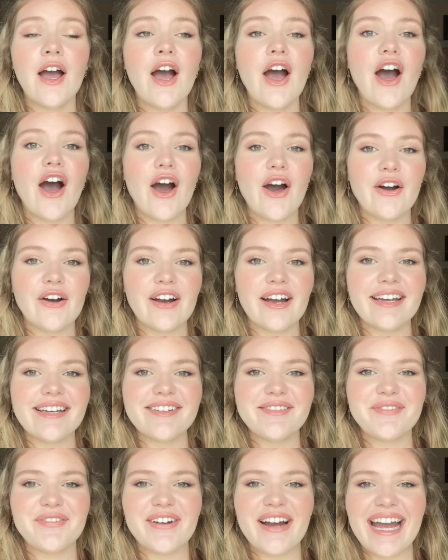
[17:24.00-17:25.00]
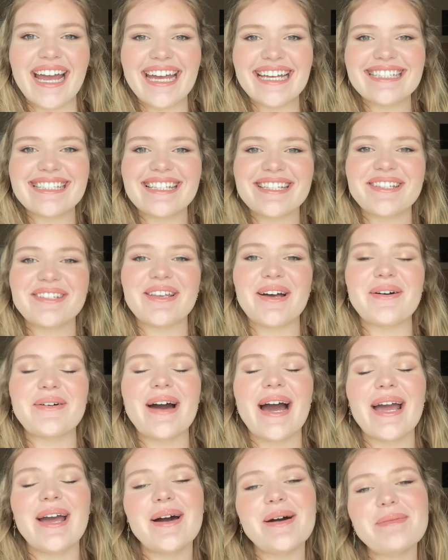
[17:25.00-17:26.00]
All right, friends, so
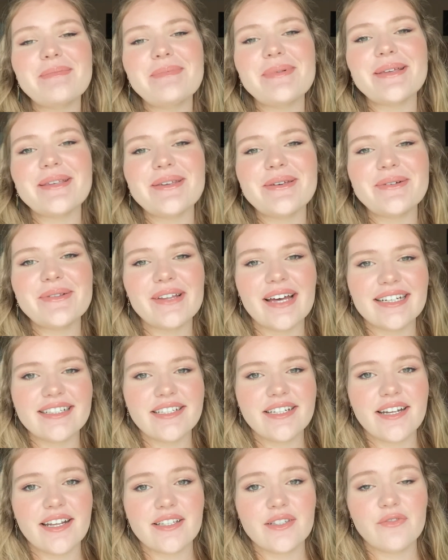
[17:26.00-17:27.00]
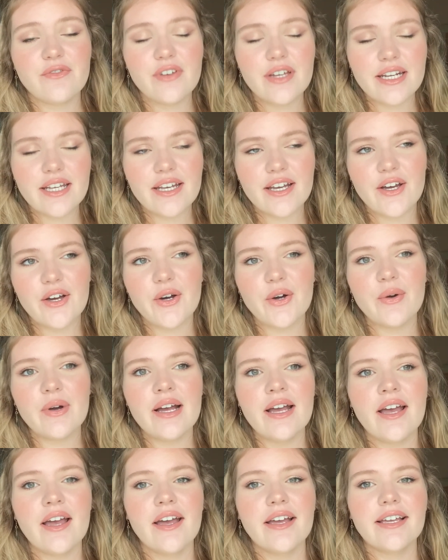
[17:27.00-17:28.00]
I hope you liked today's video,
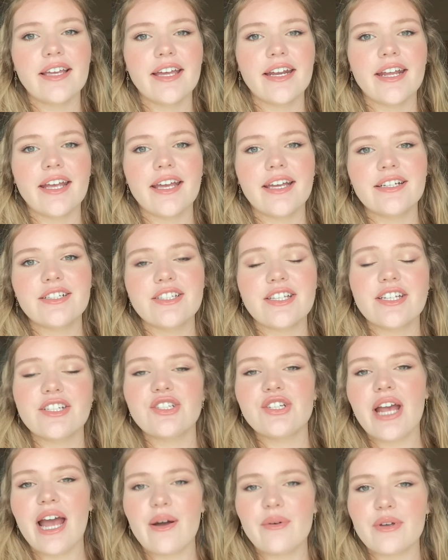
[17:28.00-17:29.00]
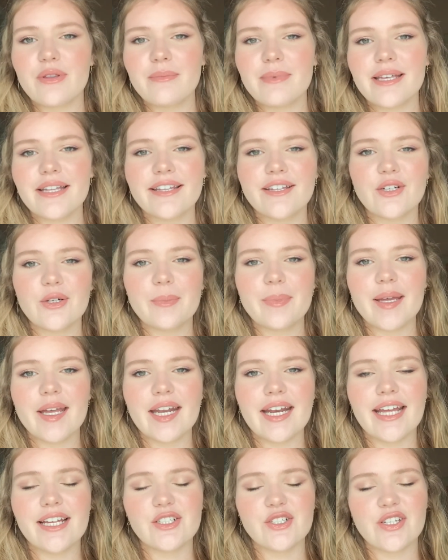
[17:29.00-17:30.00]
getting to chat with me a little bit
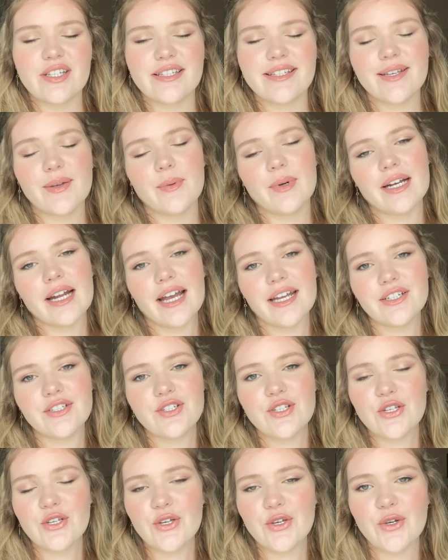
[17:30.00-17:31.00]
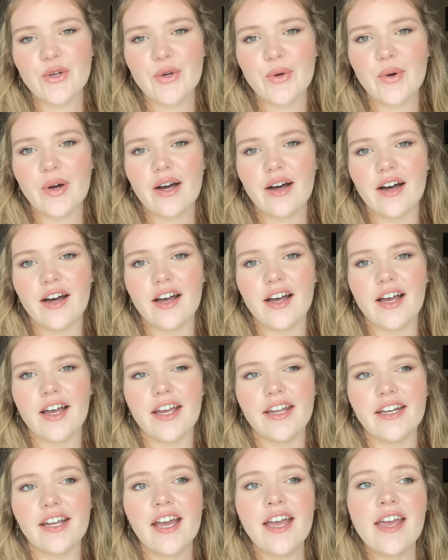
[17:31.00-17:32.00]
and just see what I do
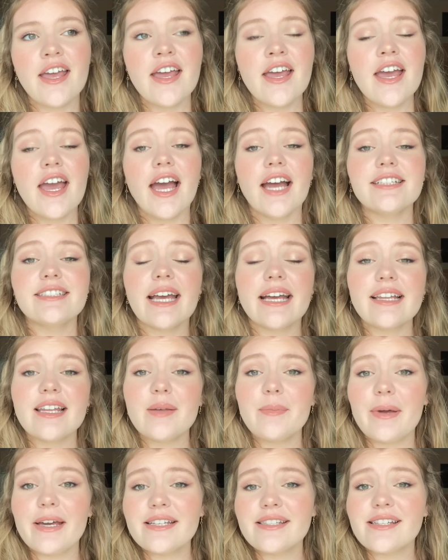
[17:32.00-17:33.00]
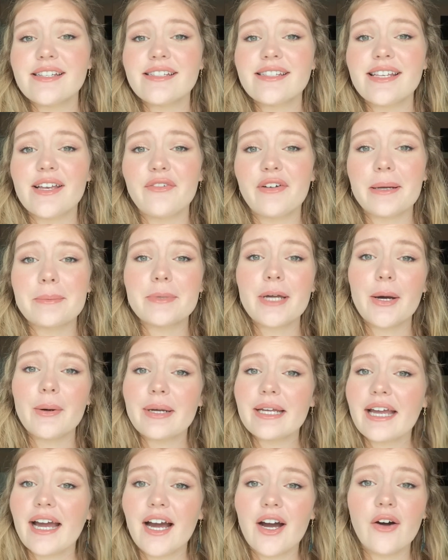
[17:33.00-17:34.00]
on a daily basis if I'm
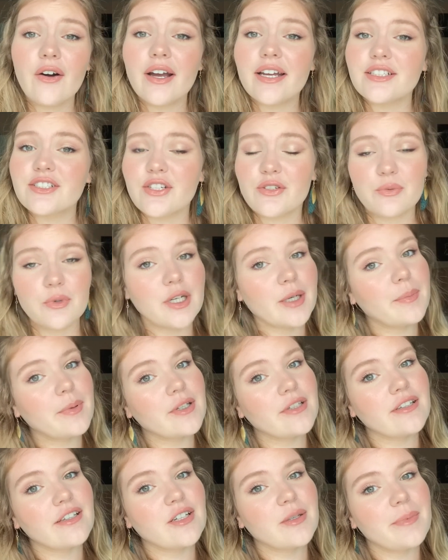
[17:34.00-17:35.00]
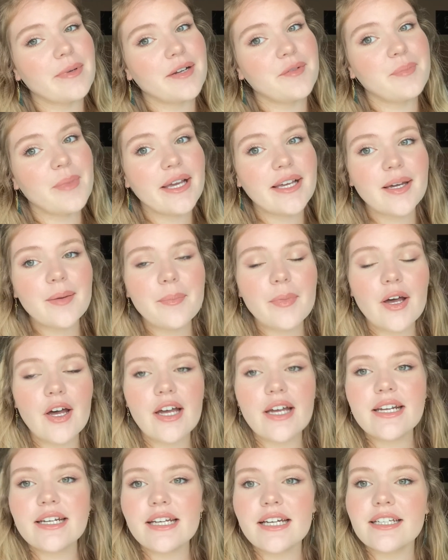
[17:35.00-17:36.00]
going out and just want to put a little bit of makeup
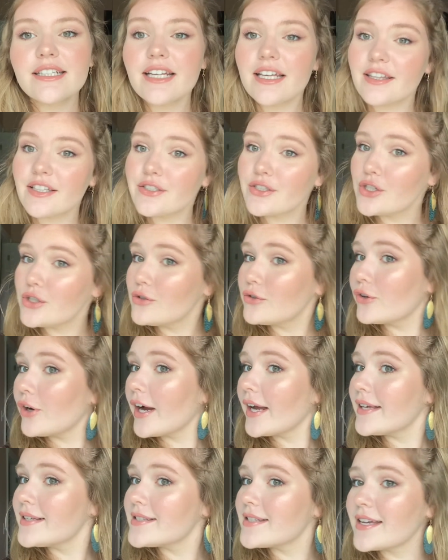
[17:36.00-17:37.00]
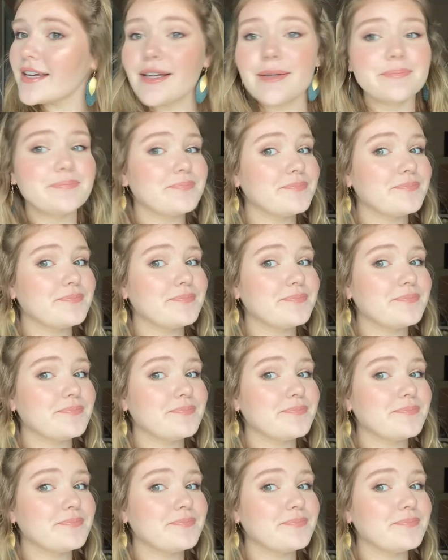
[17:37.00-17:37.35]
on. Nothing too crazy.